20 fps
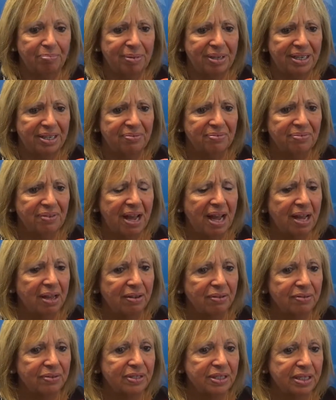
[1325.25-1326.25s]
been
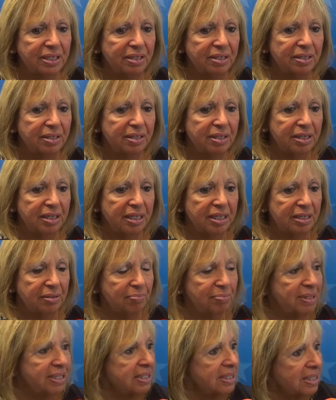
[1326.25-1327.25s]
involved
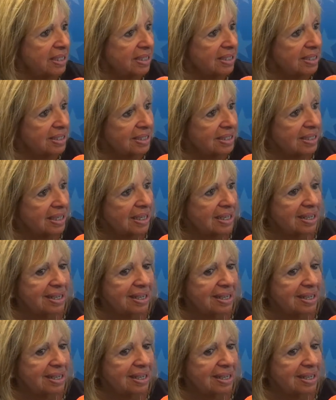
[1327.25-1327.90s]
in business,